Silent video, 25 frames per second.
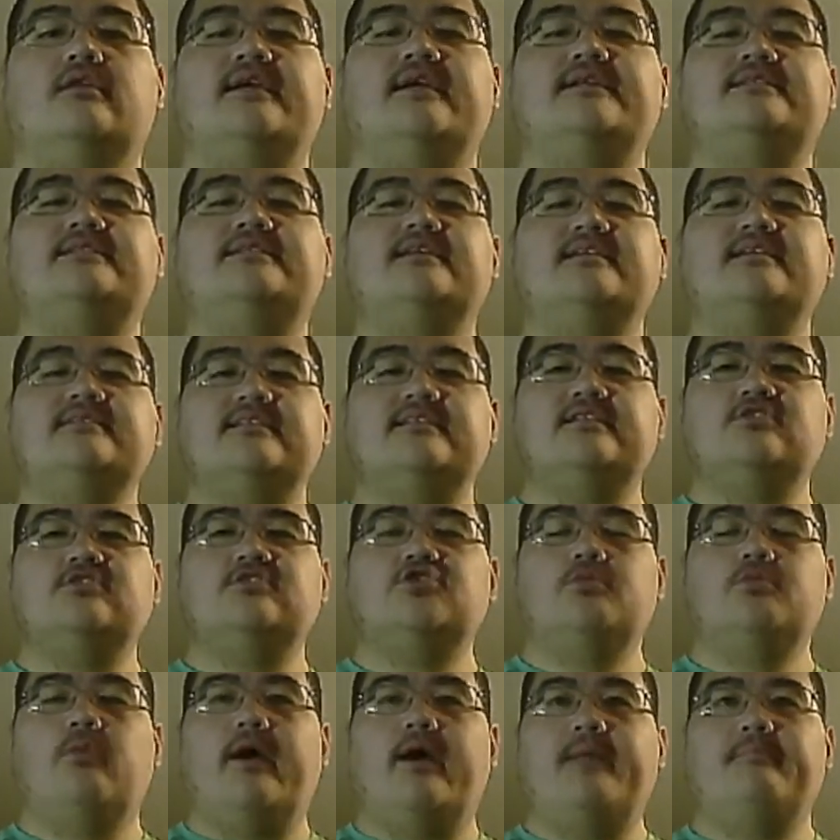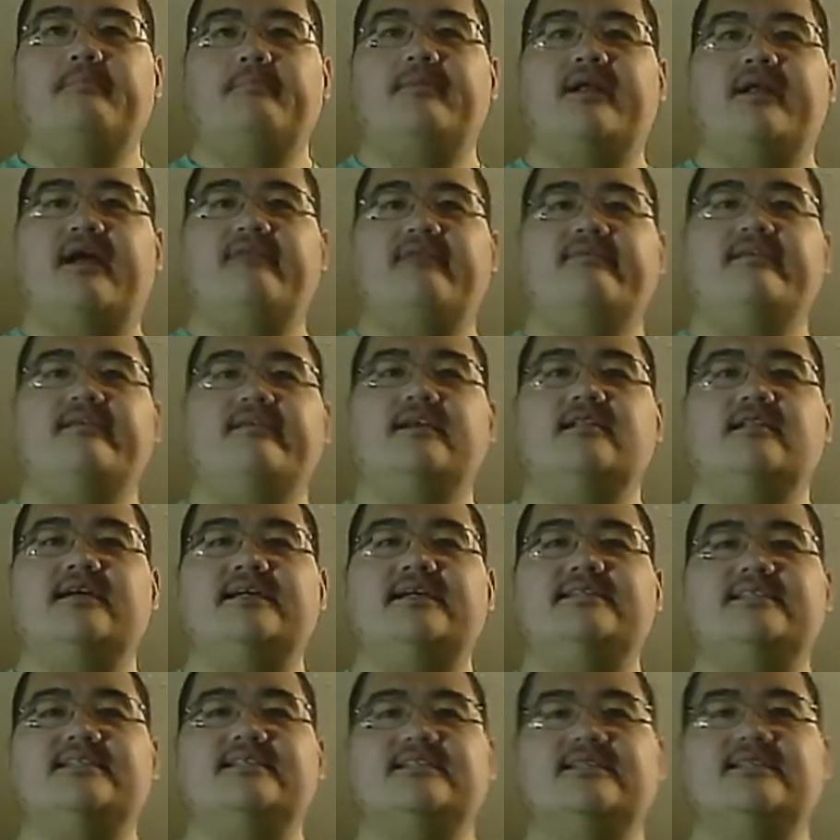it does get you wet, but I feel
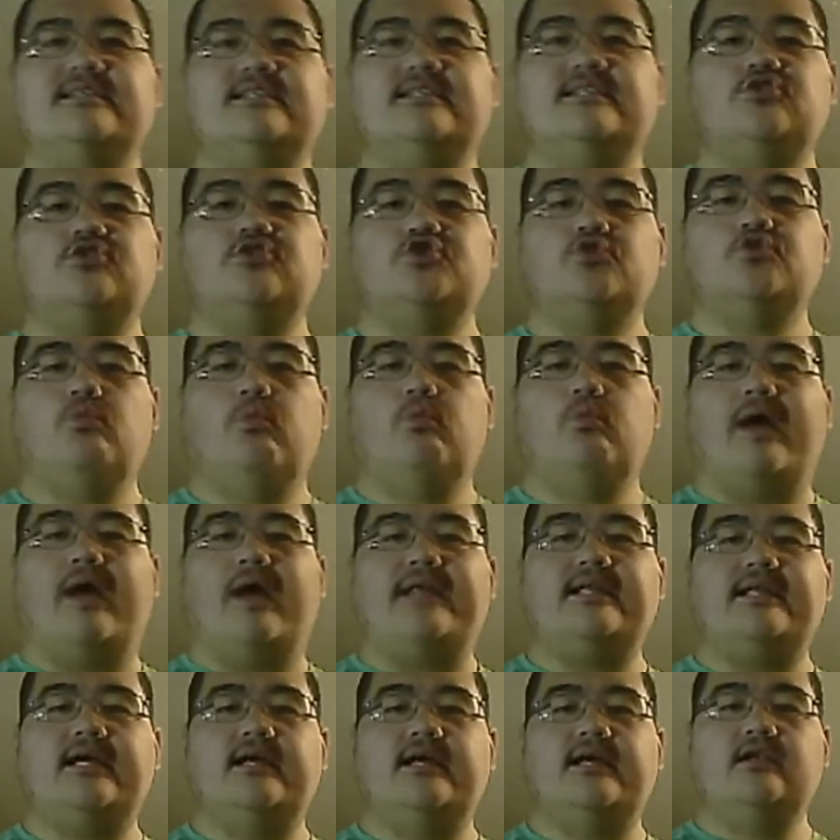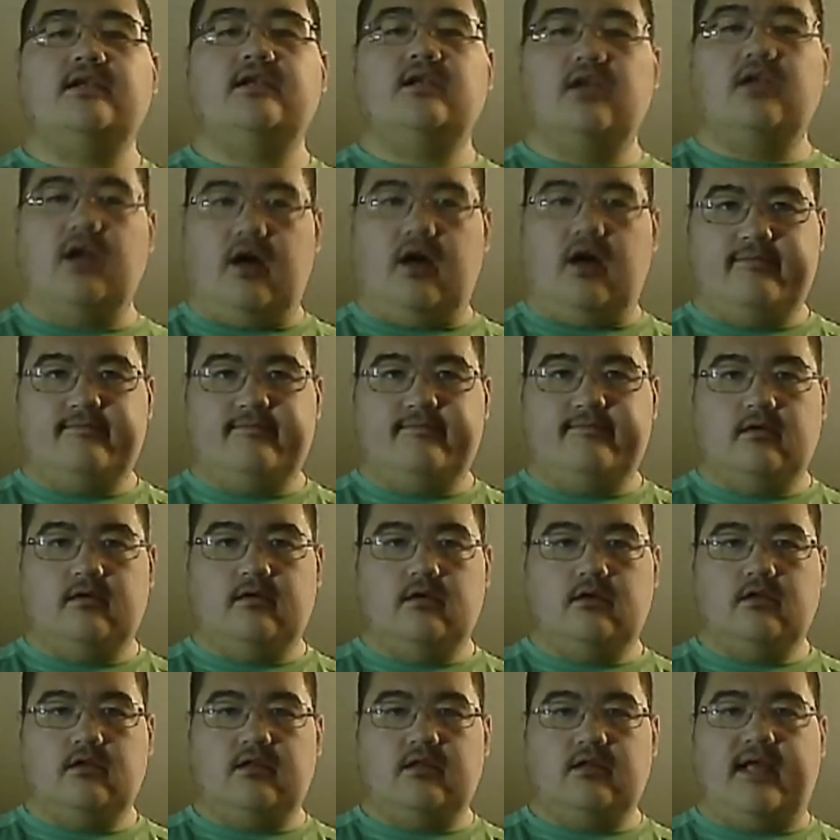it doesn't get you wet enough.
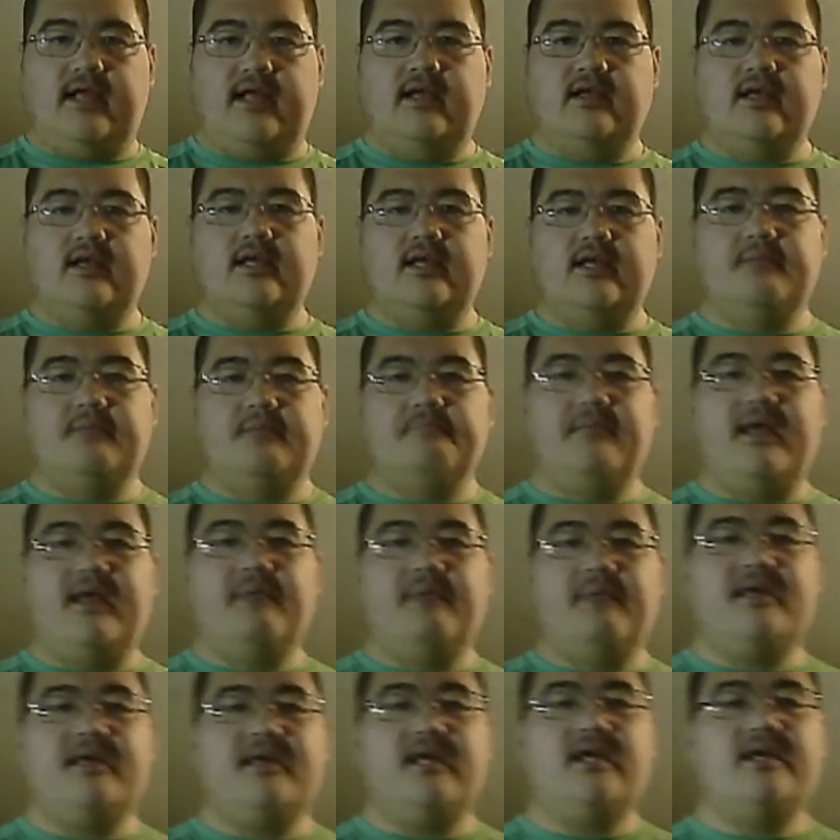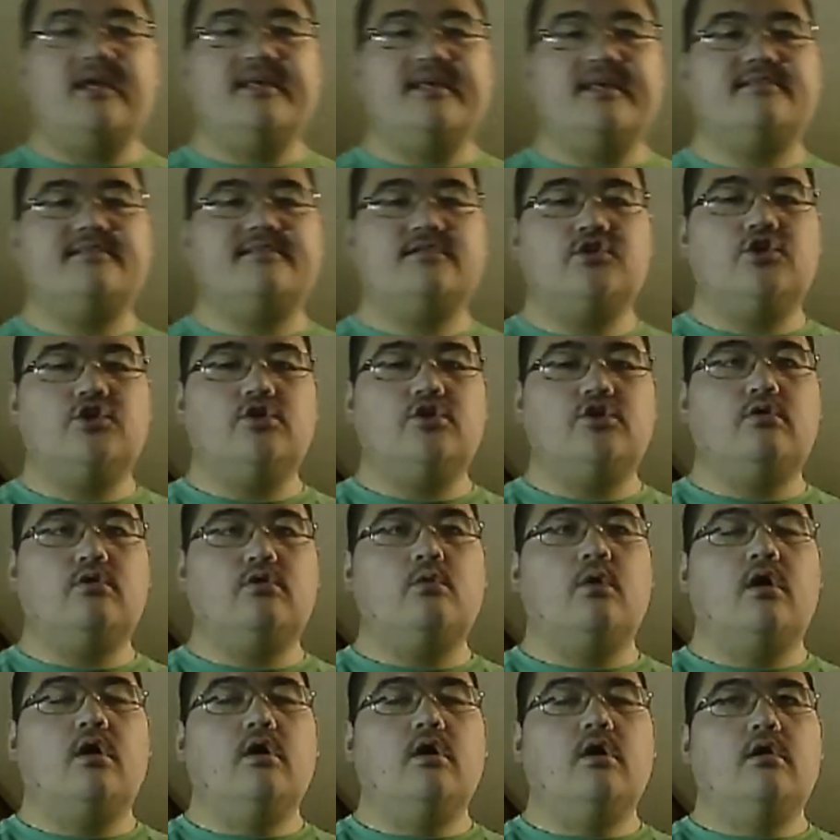Like, it maybe gets
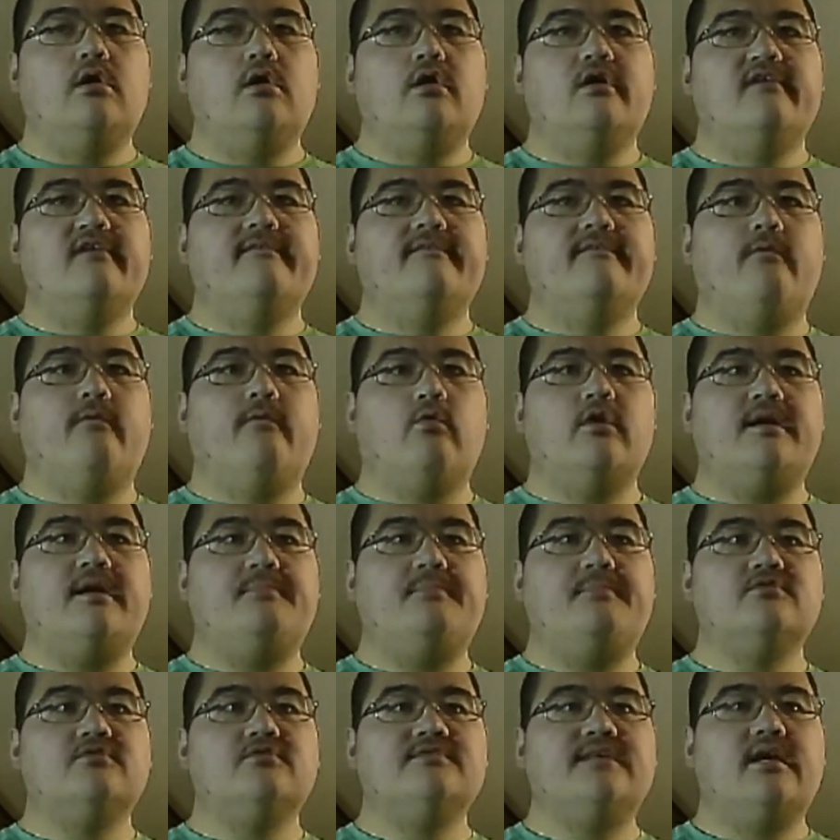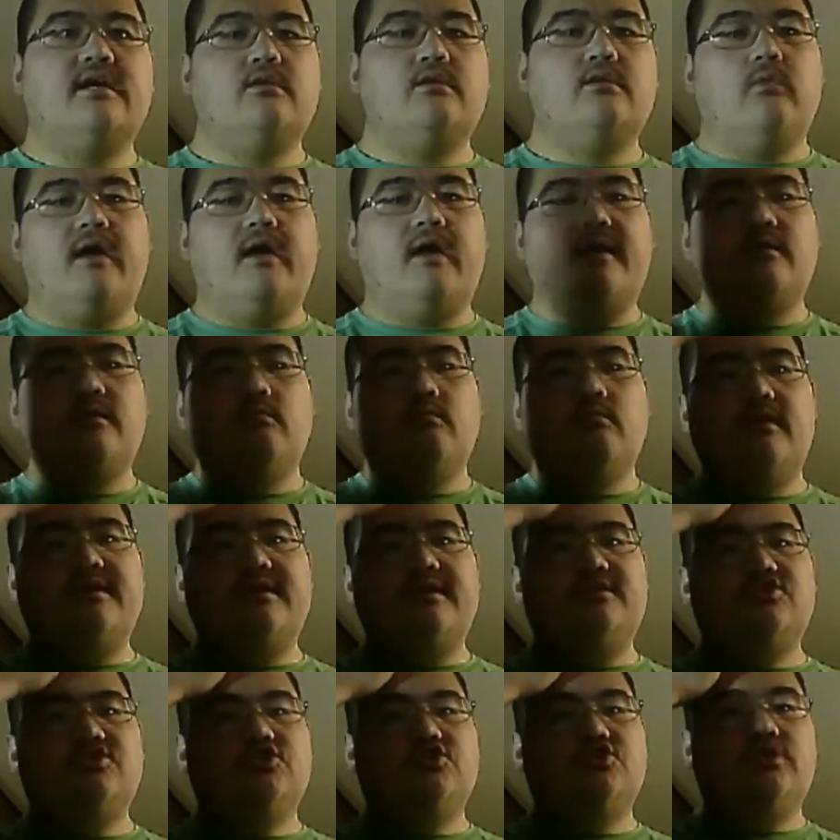you 40% wet
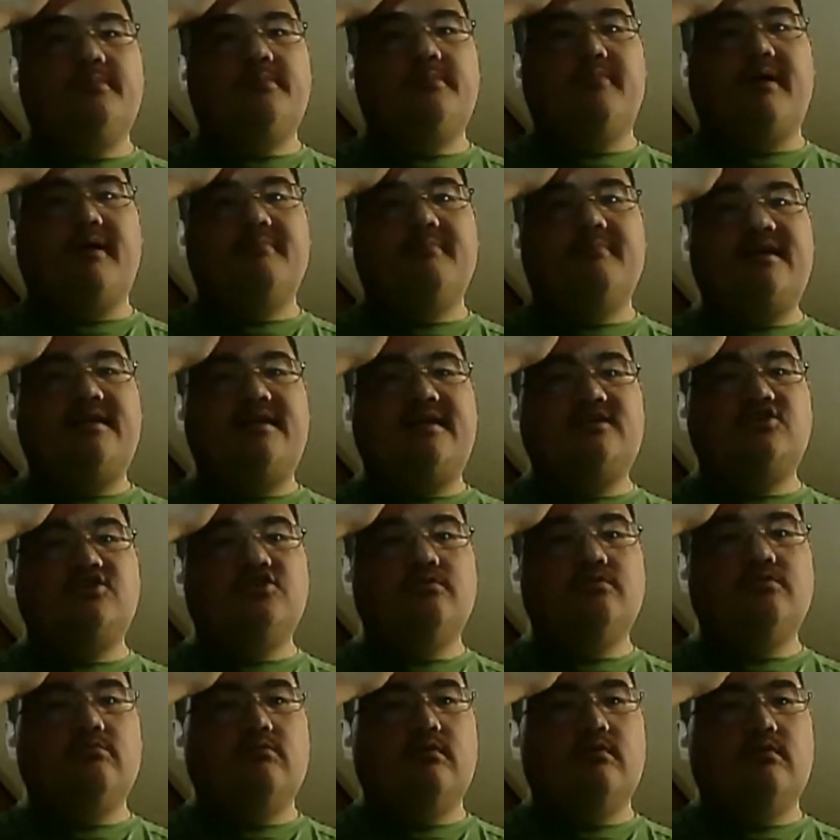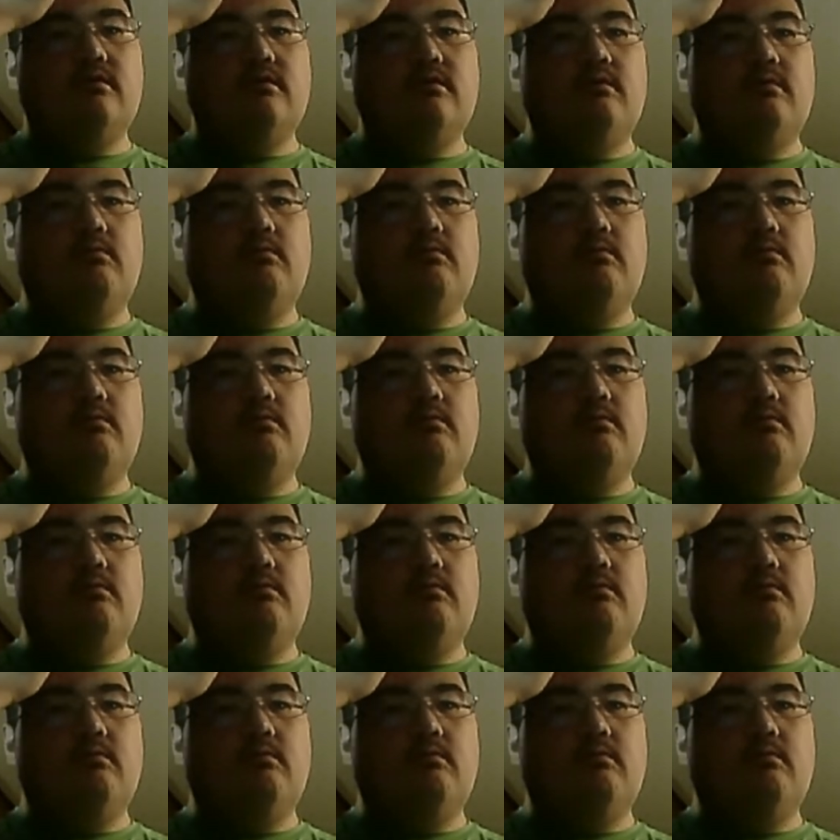when it should probably get you